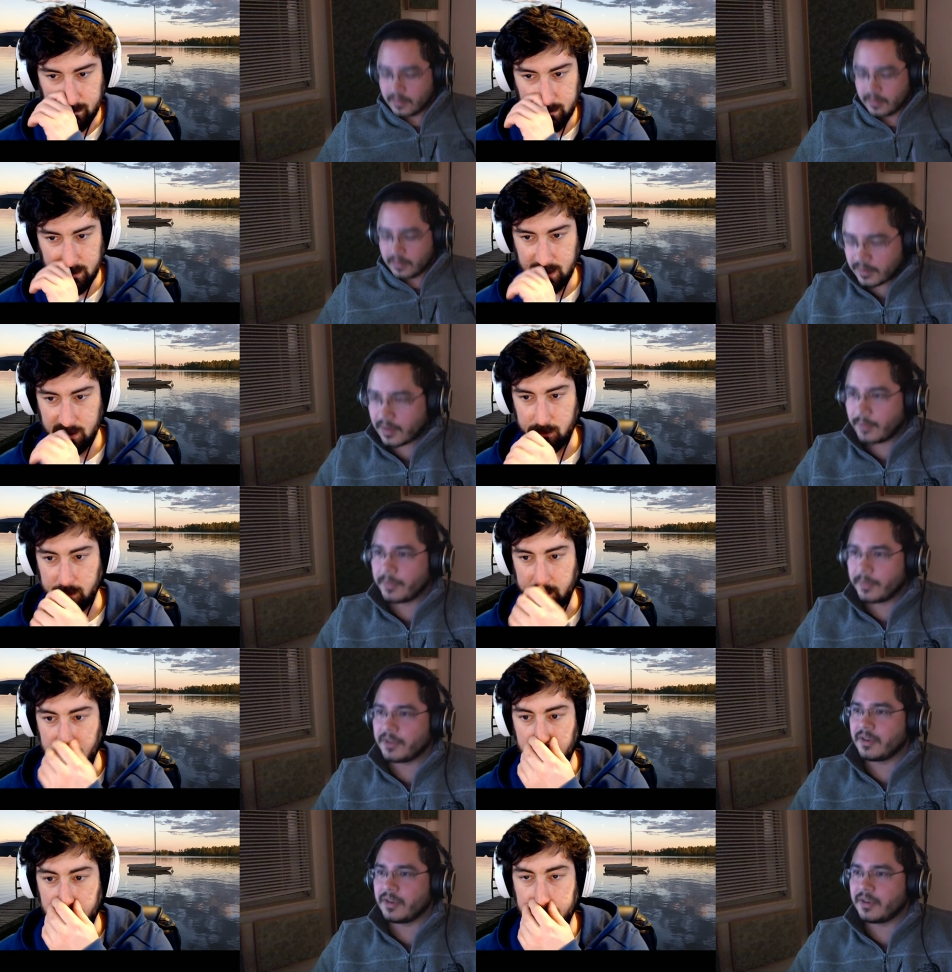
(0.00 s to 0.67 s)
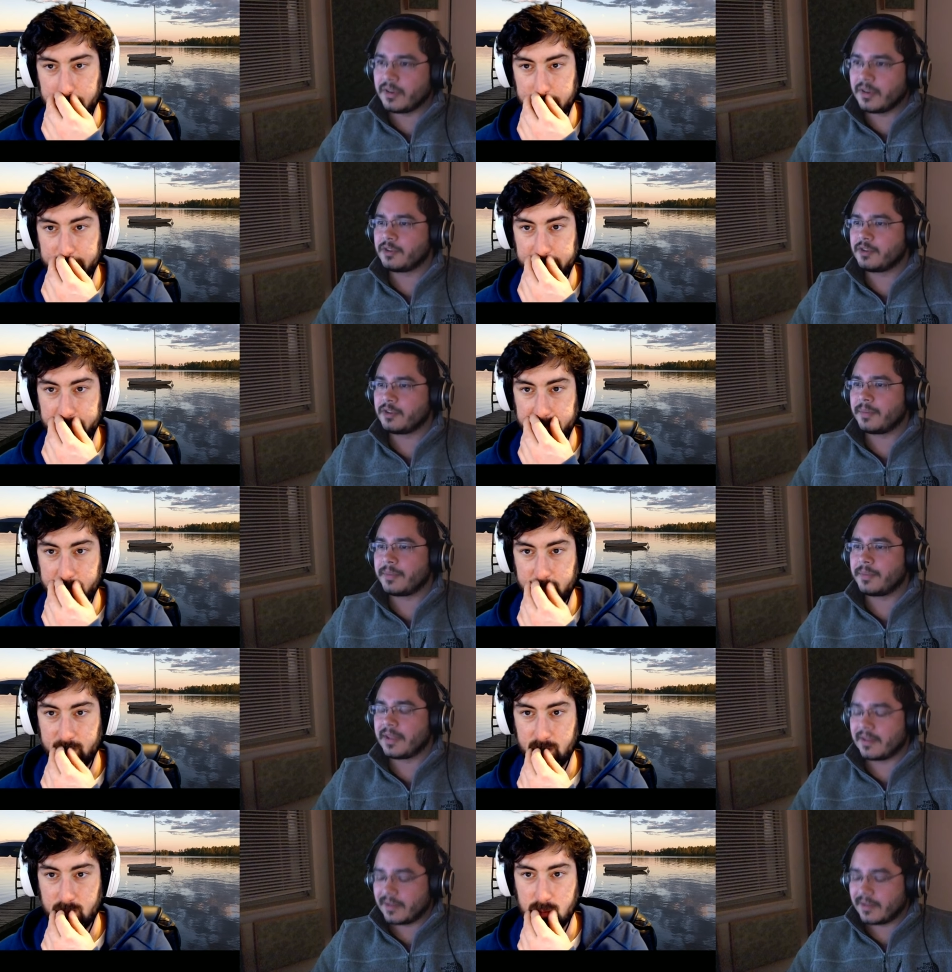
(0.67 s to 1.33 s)
Speaker 1: I'm like, I'll drop
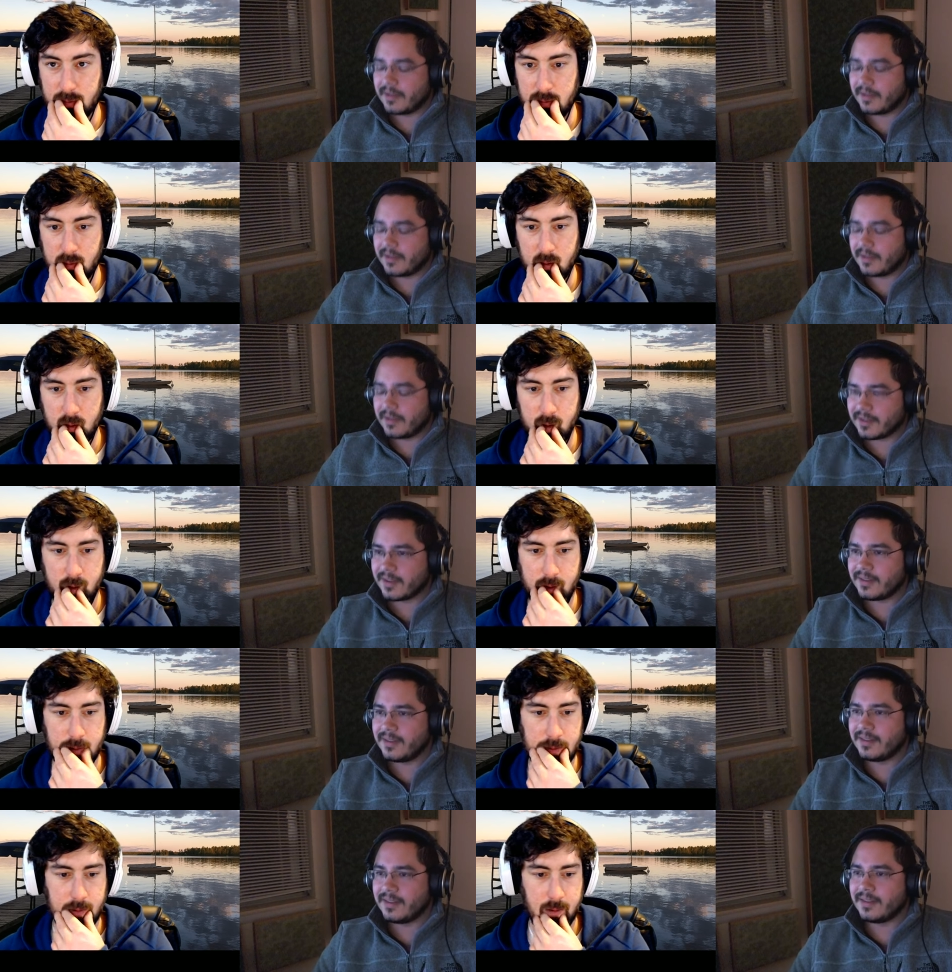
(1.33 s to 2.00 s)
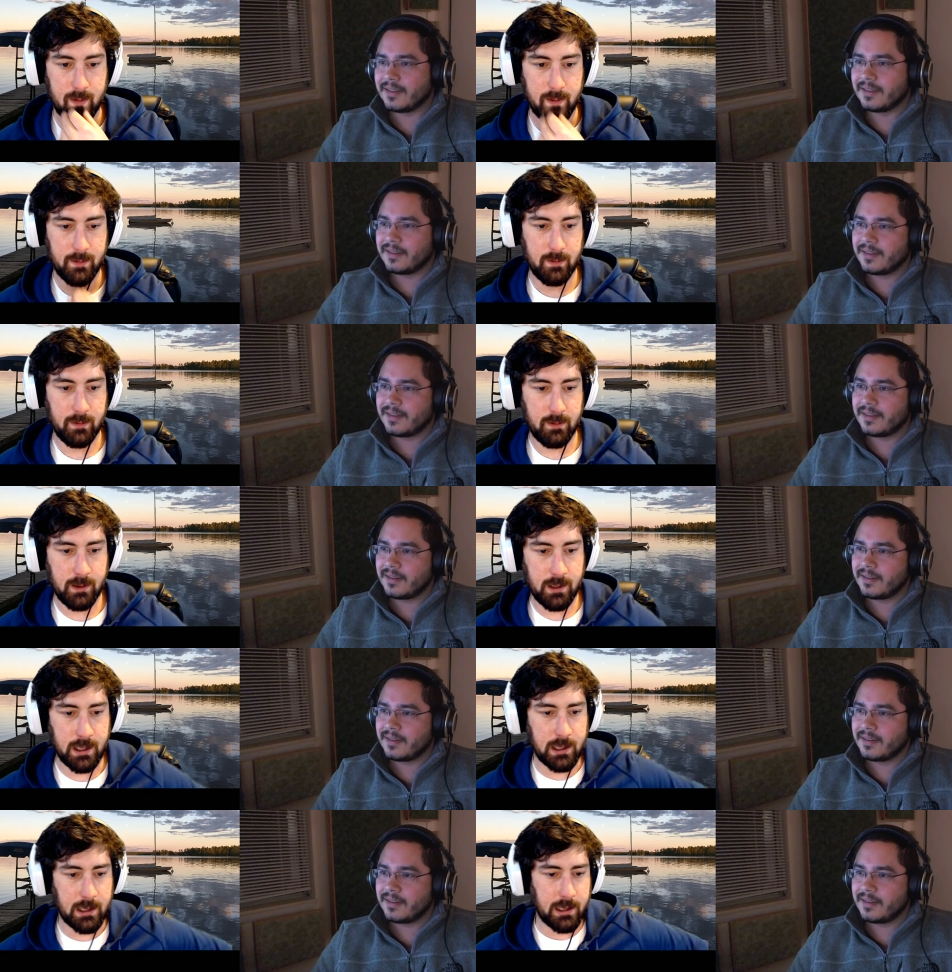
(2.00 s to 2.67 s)
that link inside the.
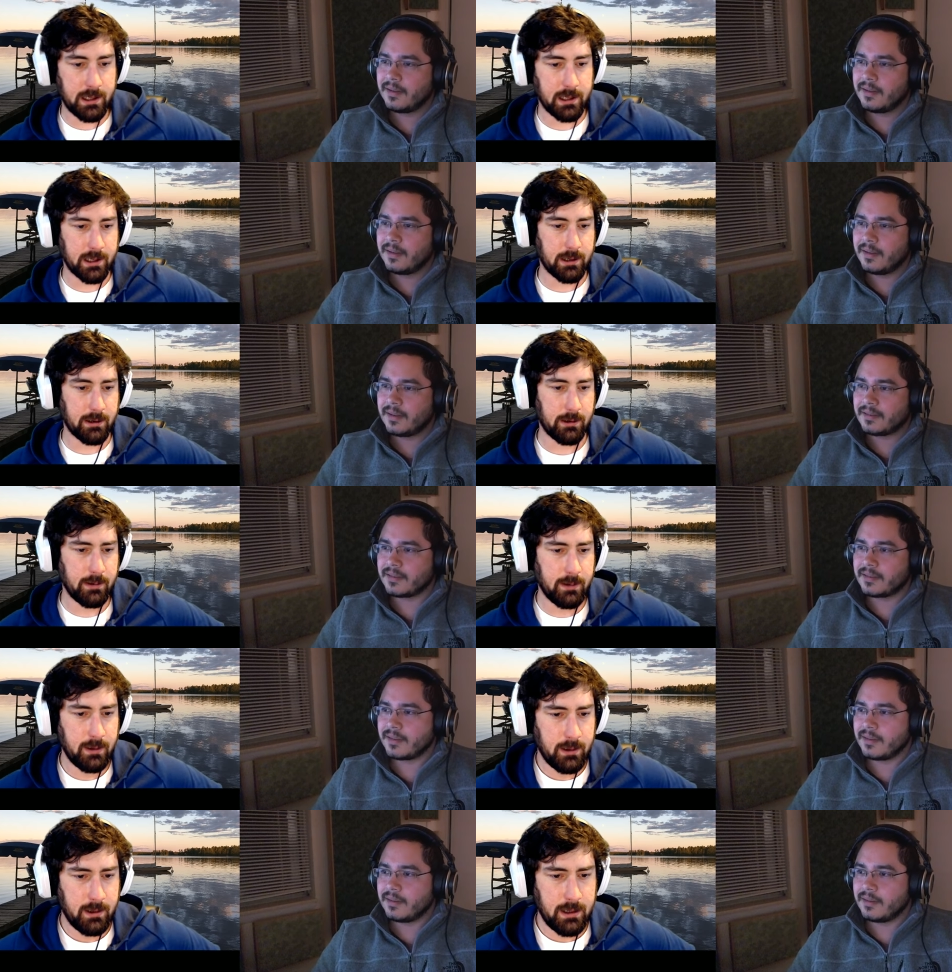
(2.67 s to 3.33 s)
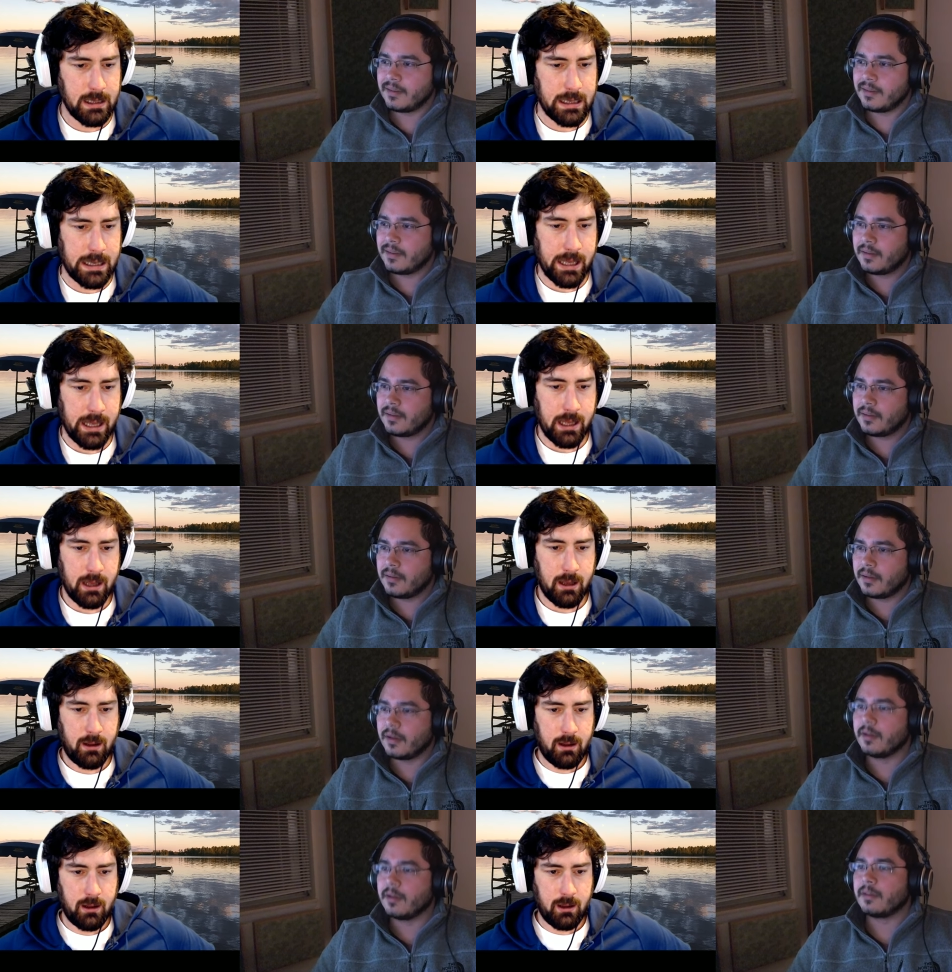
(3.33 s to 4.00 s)
Speaker 2: Yeah, I got her.
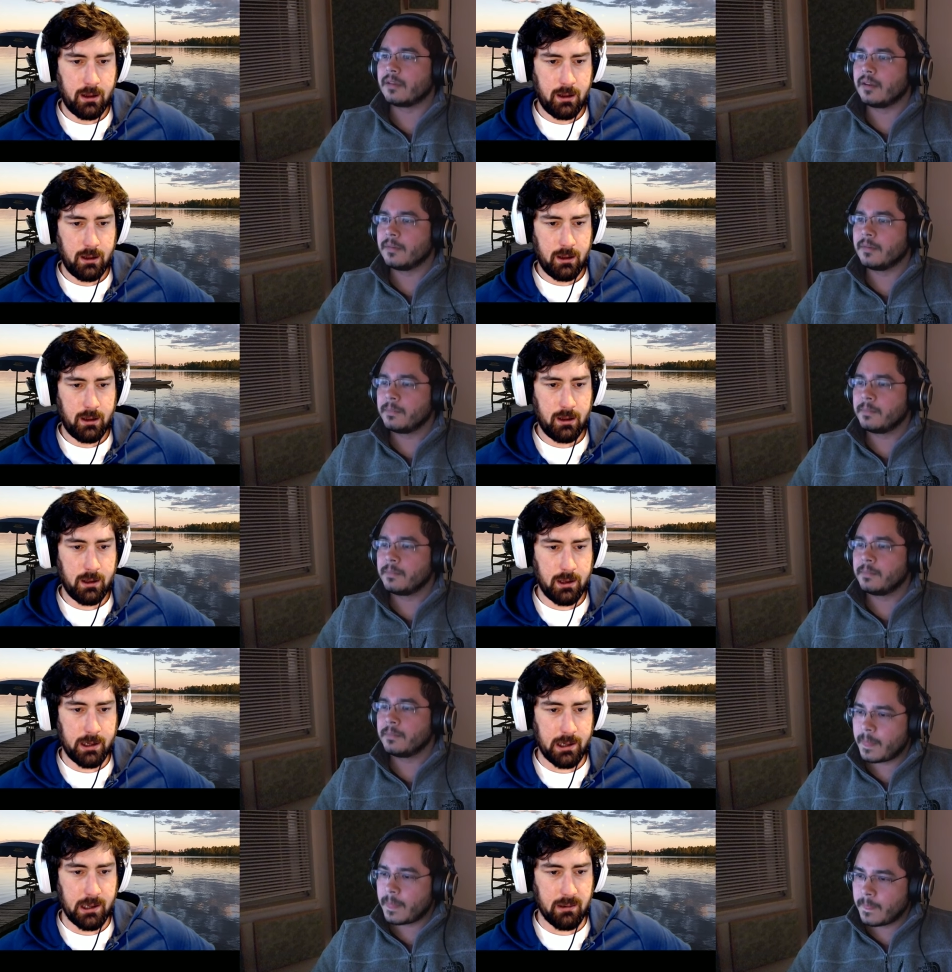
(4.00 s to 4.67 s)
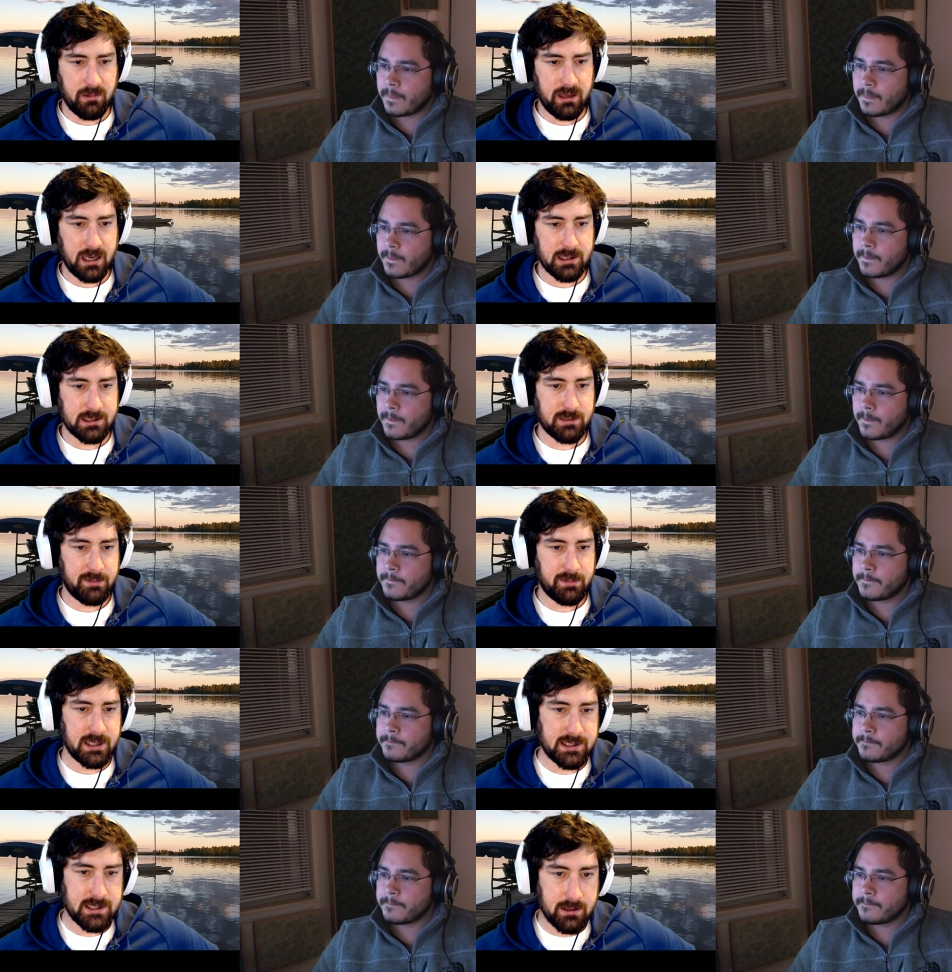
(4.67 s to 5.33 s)
Oh, okay. Um, yeah, so
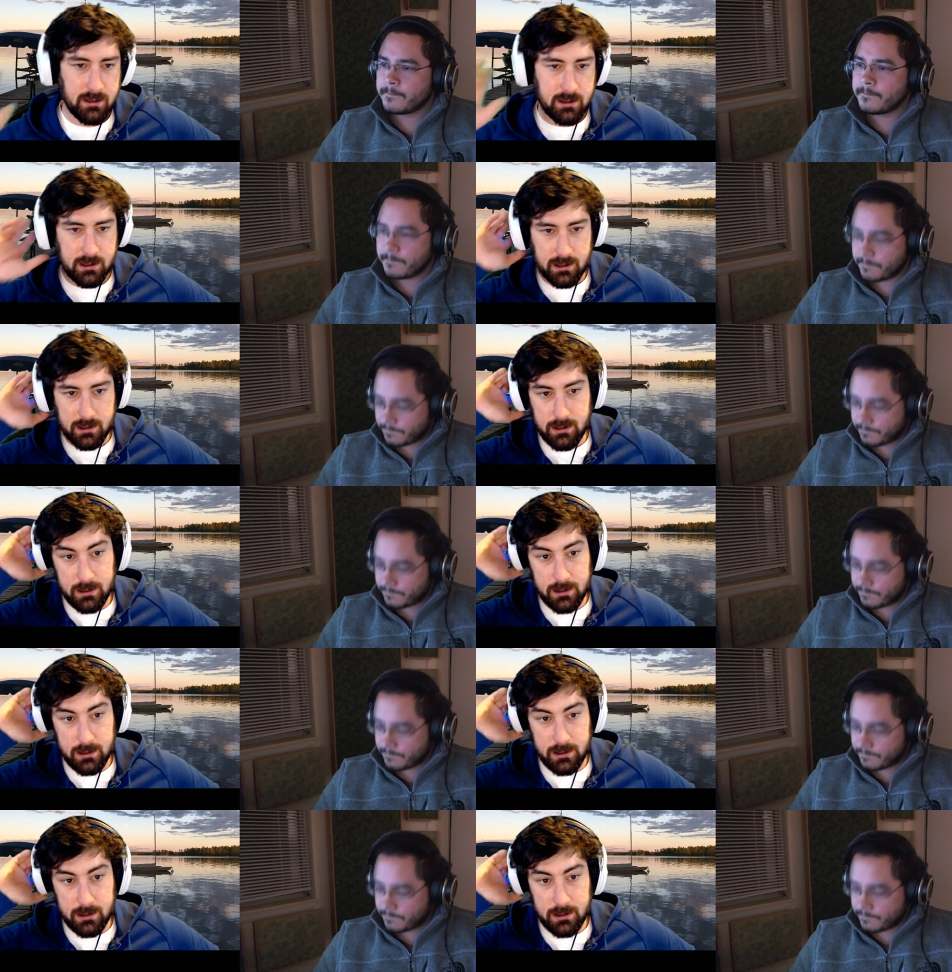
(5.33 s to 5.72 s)
basically,